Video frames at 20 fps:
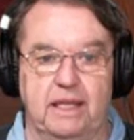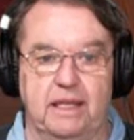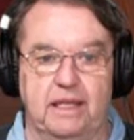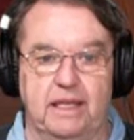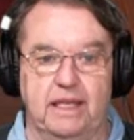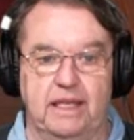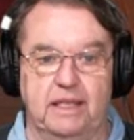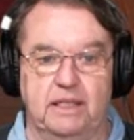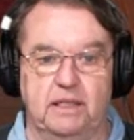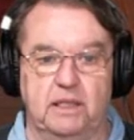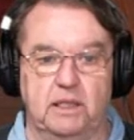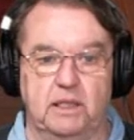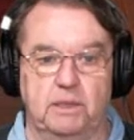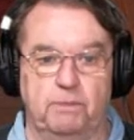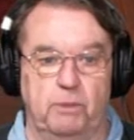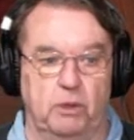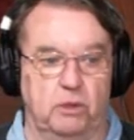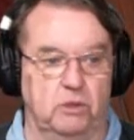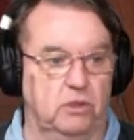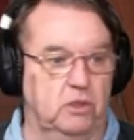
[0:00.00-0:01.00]
these
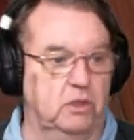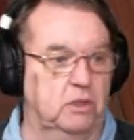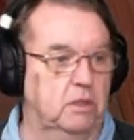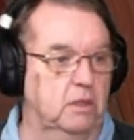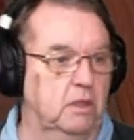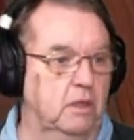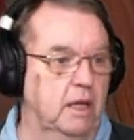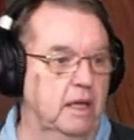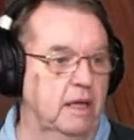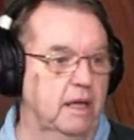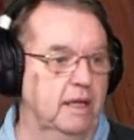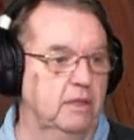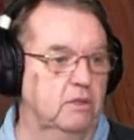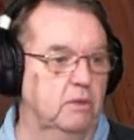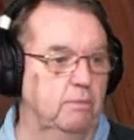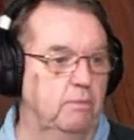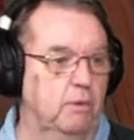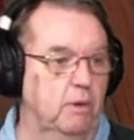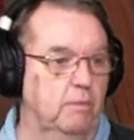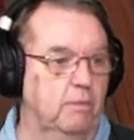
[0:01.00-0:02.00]
spots. And as you
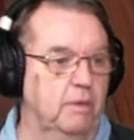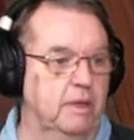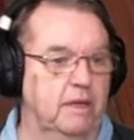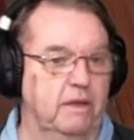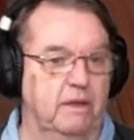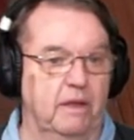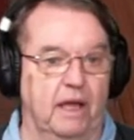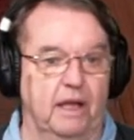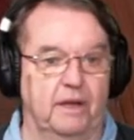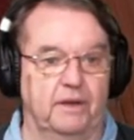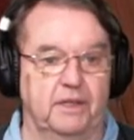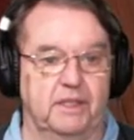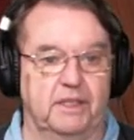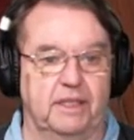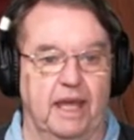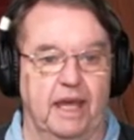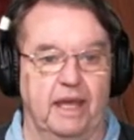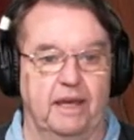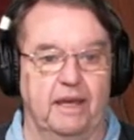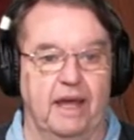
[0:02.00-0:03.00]
probably
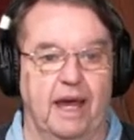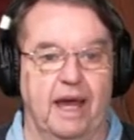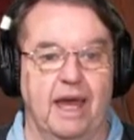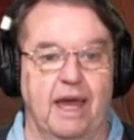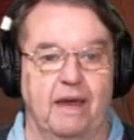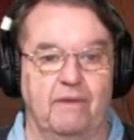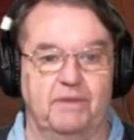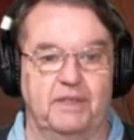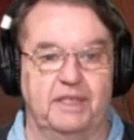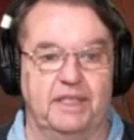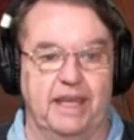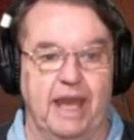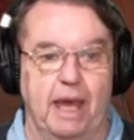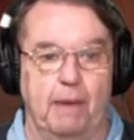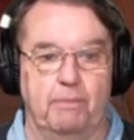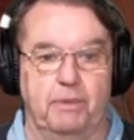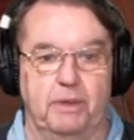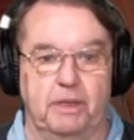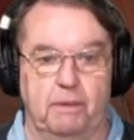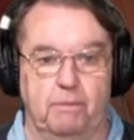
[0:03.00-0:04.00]
understand, I have
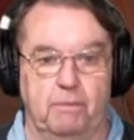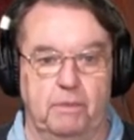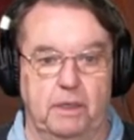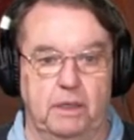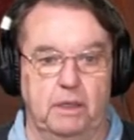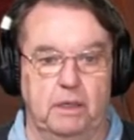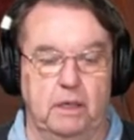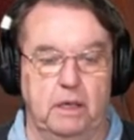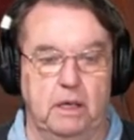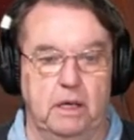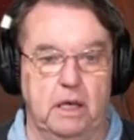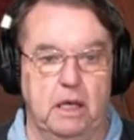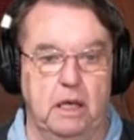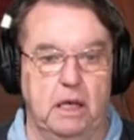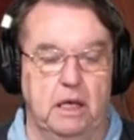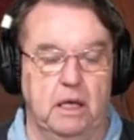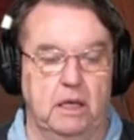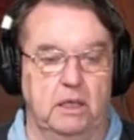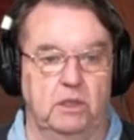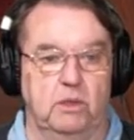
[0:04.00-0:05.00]
snapped them.
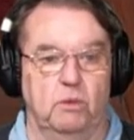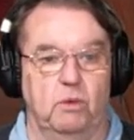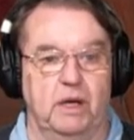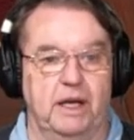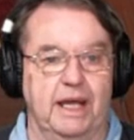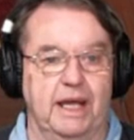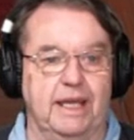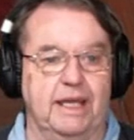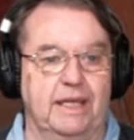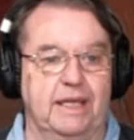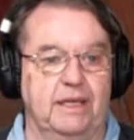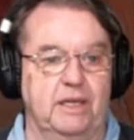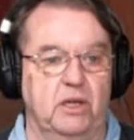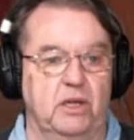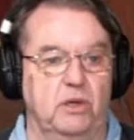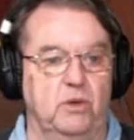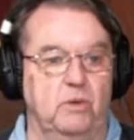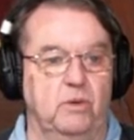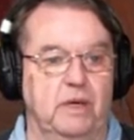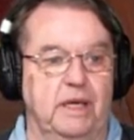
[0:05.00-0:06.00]
So what I can
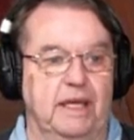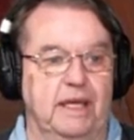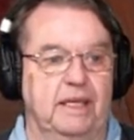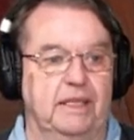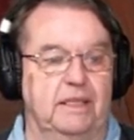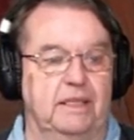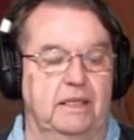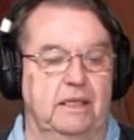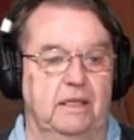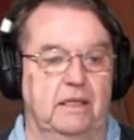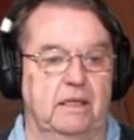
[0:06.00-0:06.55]
do is